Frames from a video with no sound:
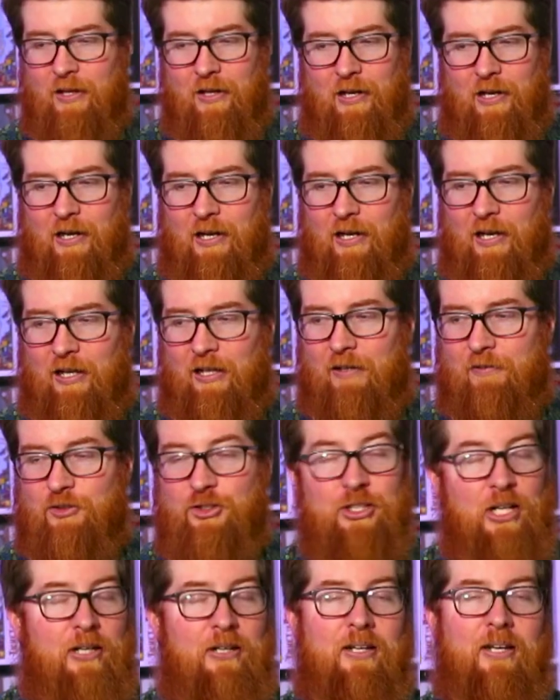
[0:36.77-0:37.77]
I love
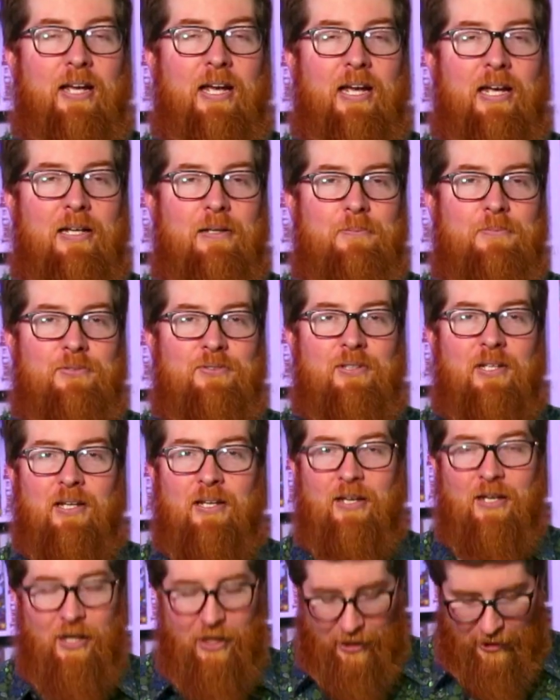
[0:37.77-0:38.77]
sharing games.
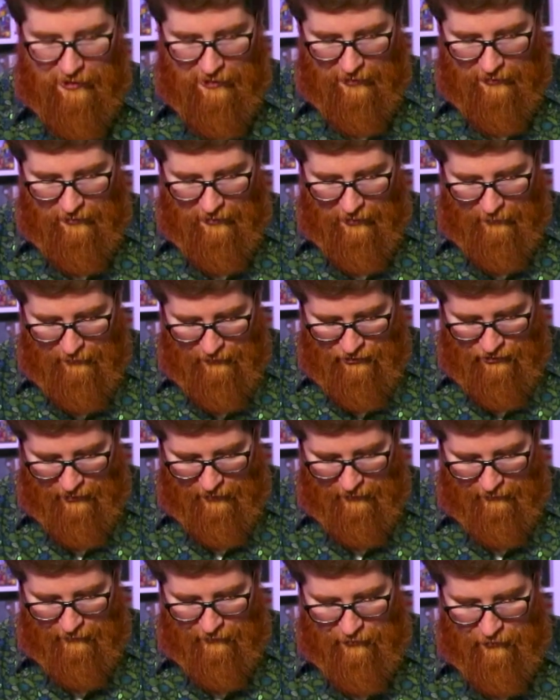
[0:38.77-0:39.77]
And I want to
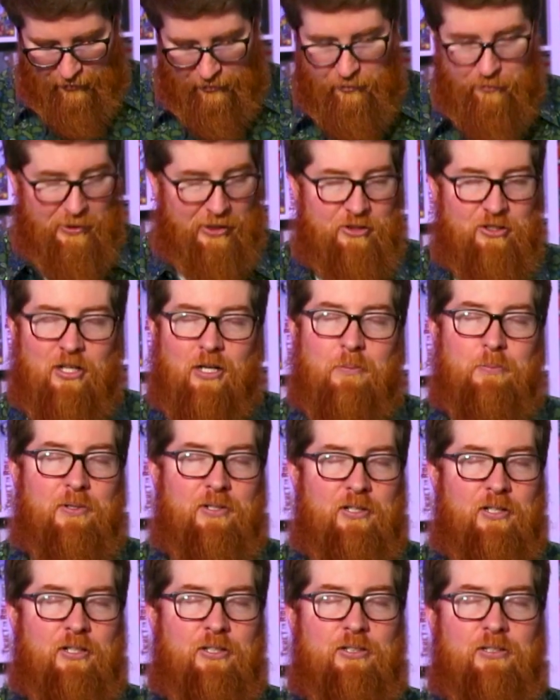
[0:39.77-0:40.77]
share with you my top
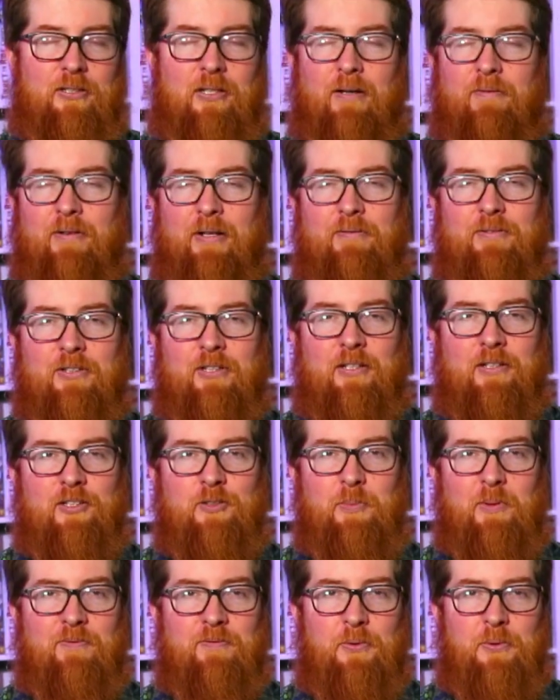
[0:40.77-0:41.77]
100. I've never done
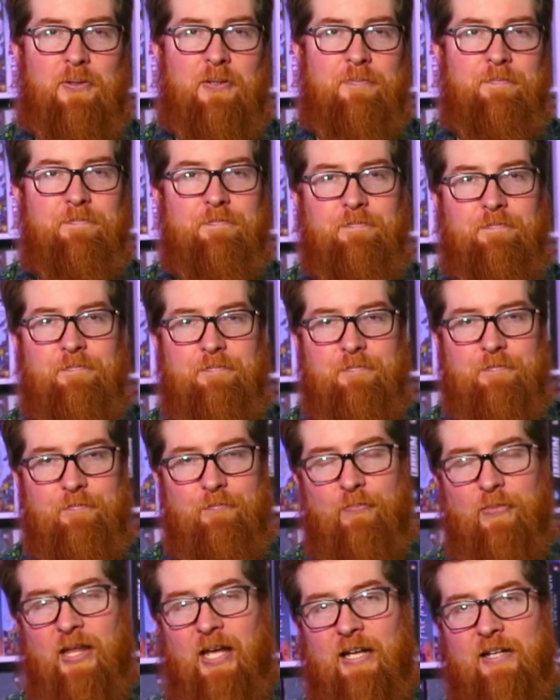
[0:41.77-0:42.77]
this before.
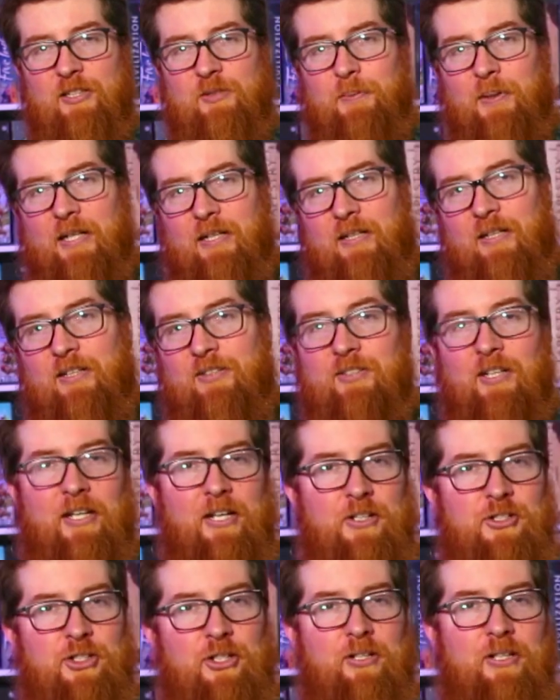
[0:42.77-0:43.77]
And it's been an
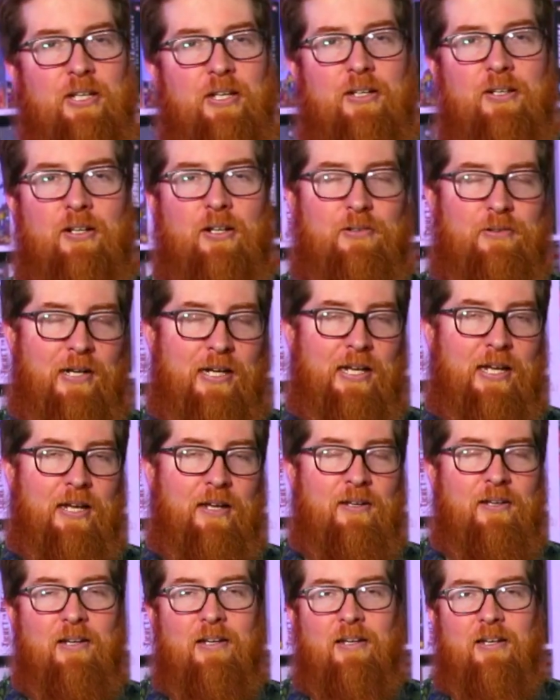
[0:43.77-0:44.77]
exciting journey
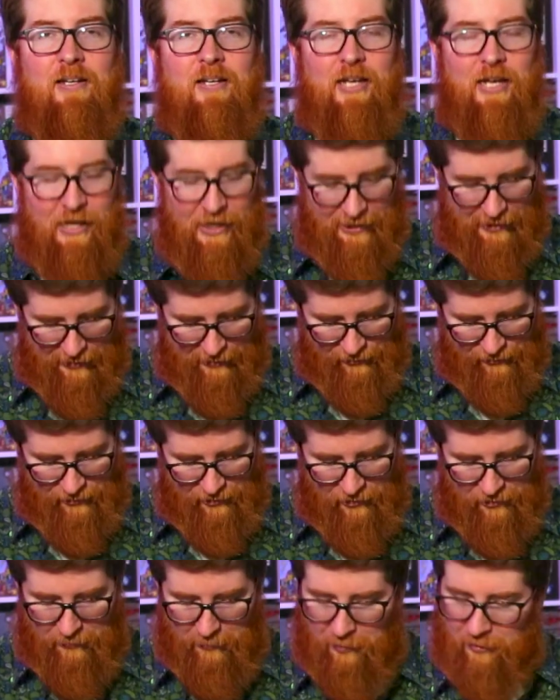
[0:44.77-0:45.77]
already. And there's
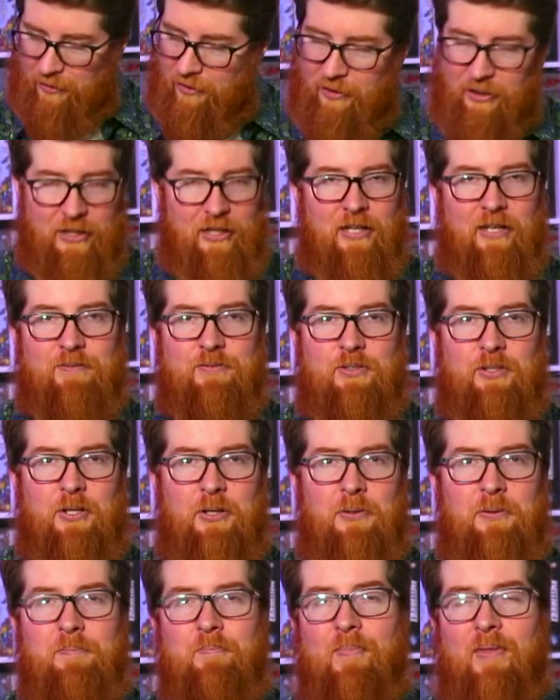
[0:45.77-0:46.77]
still plenty left to
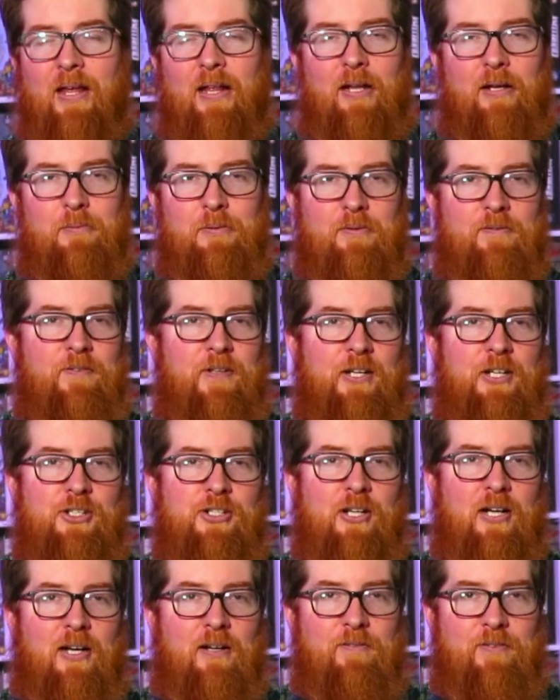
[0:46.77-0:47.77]
go. And then we'll
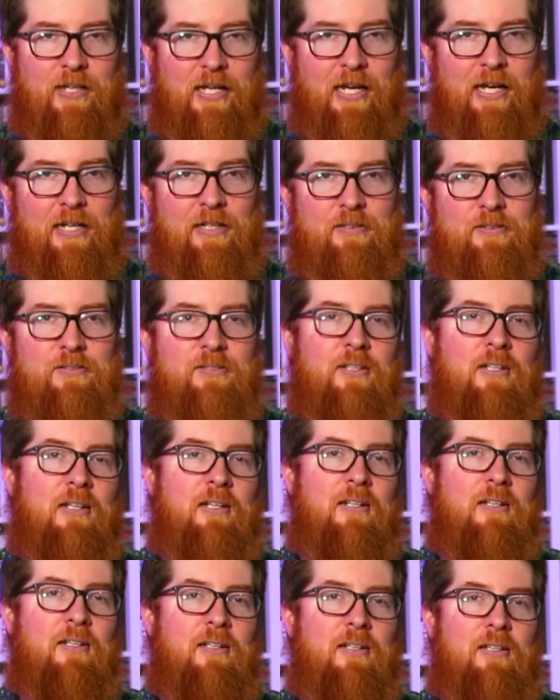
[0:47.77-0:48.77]
finish off the end,
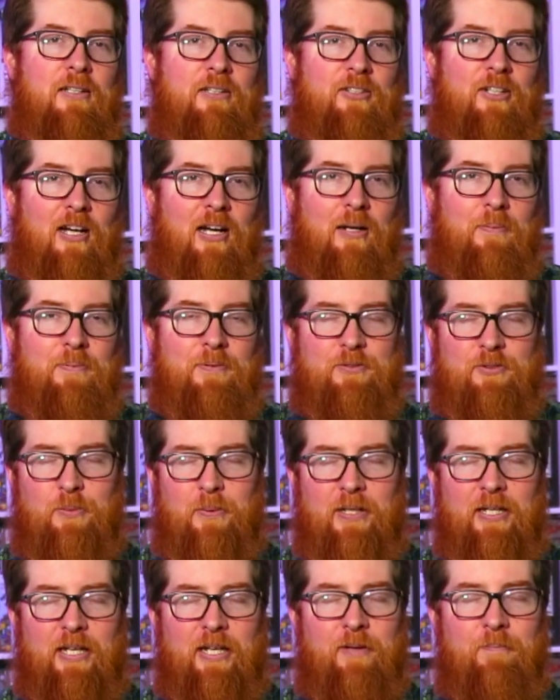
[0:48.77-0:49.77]
the top
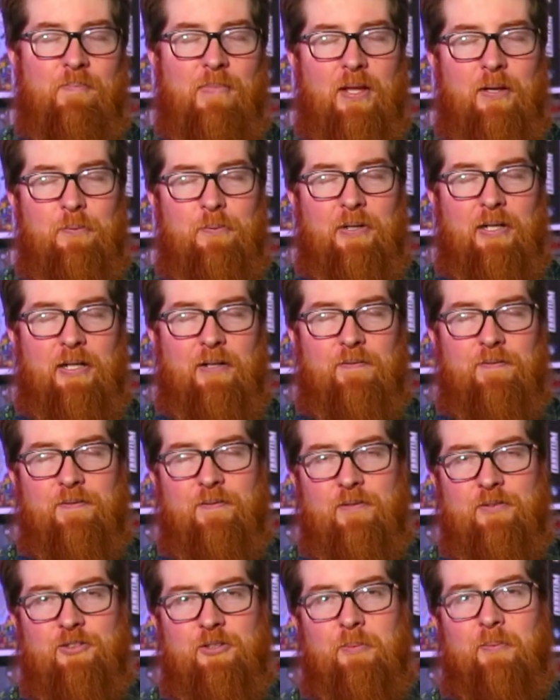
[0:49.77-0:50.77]
20, with
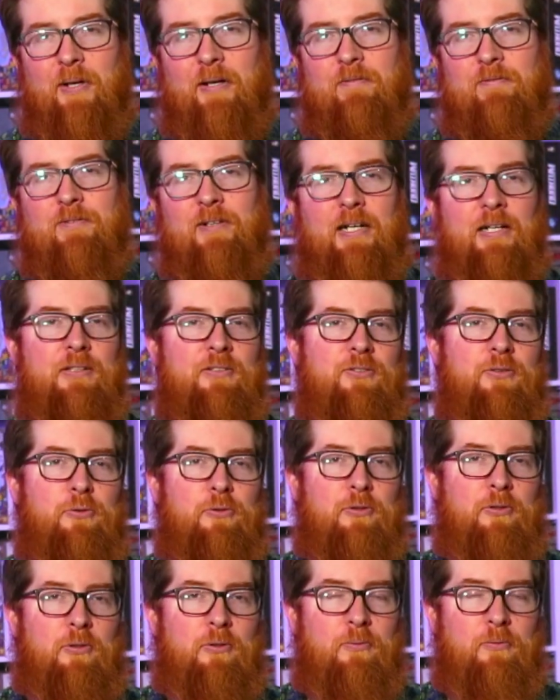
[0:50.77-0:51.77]
some of my friends who
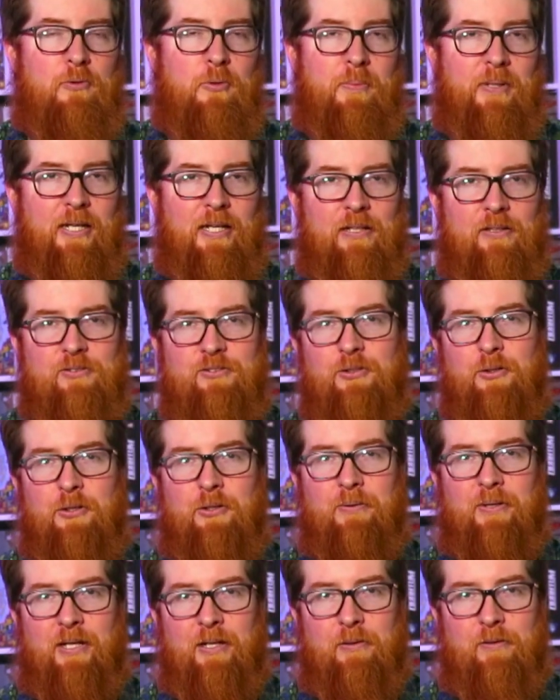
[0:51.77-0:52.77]
will be in
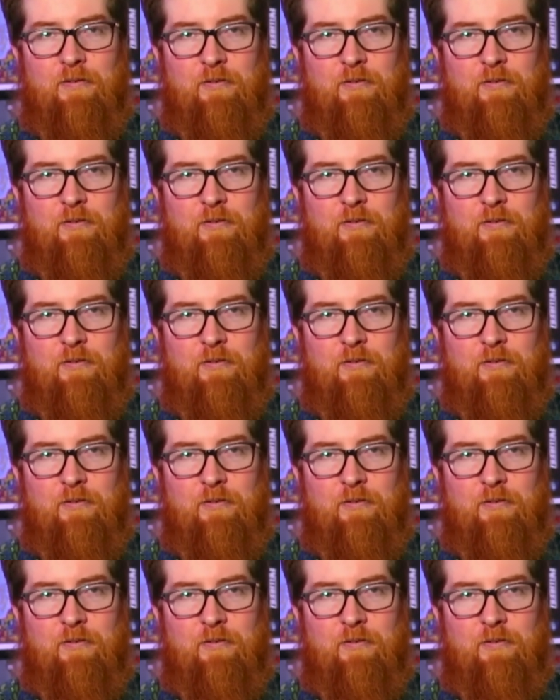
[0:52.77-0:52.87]
studio here